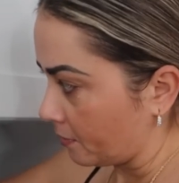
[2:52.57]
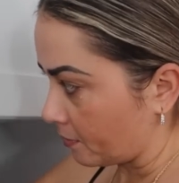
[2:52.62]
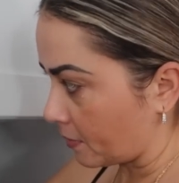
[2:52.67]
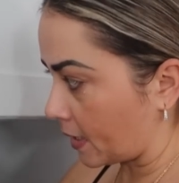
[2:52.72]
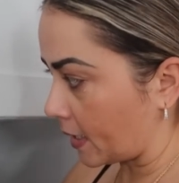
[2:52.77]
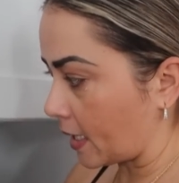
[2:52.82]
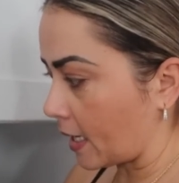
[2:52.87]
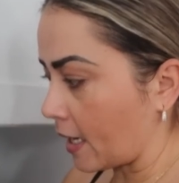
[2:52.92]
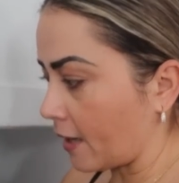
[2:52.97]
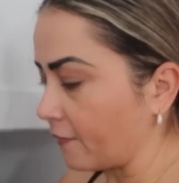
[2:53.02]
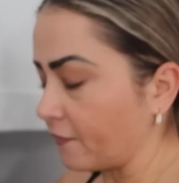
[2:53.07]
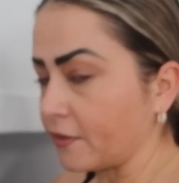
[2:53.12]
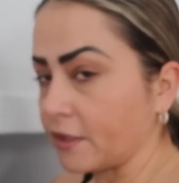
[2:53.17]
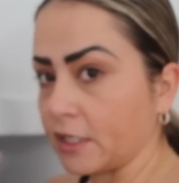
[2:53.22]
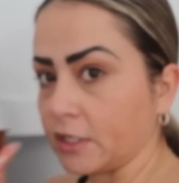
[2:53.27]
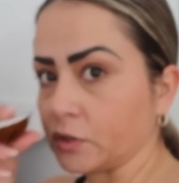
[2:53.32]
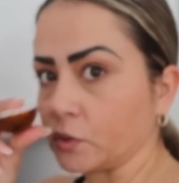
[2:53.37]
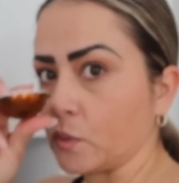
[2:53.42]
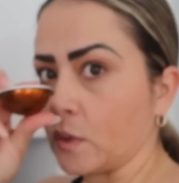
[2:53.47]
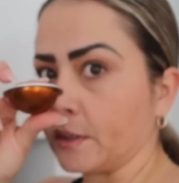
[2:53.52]
But I have
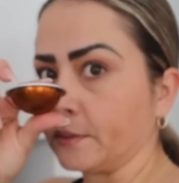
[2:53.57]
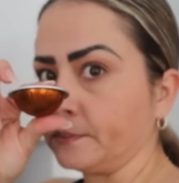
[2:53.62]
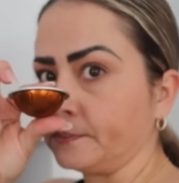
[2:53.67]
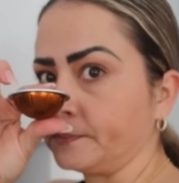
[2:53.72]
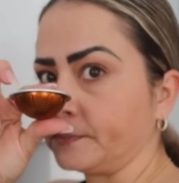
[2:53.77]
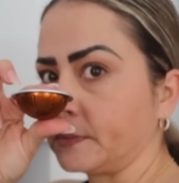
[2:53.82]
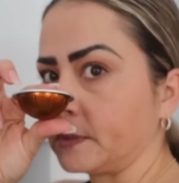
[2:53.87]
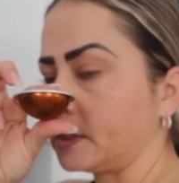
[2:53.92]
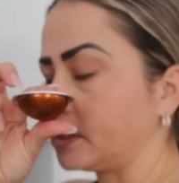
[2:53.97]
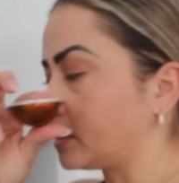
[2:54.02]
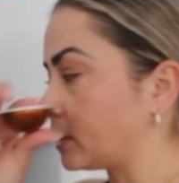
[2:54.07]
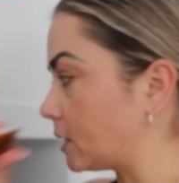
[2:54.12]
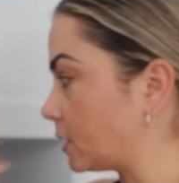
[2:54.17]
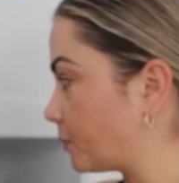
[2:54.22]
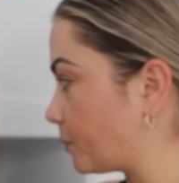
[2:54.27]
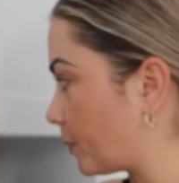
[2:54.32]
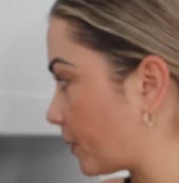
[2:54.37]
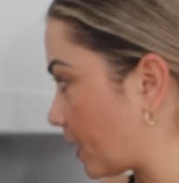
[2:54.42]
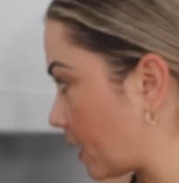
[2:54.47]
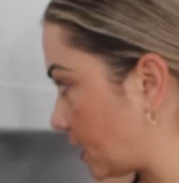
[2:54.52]
this one. It's
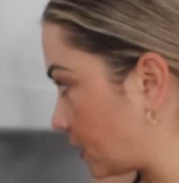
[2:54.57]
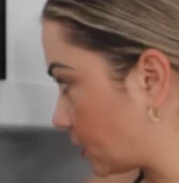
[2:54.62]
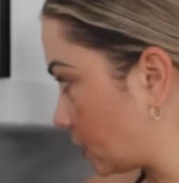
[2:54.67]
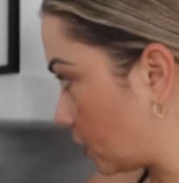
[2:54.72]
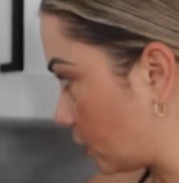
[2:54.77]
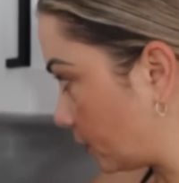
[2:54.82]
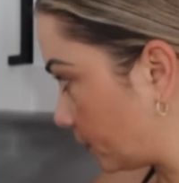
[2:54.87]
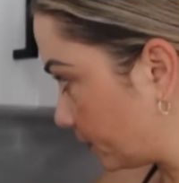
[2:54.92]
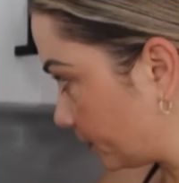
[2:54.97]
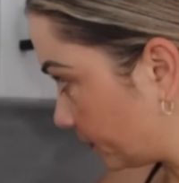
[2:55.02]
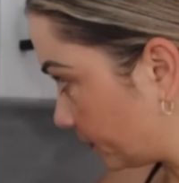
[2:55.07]
espresso.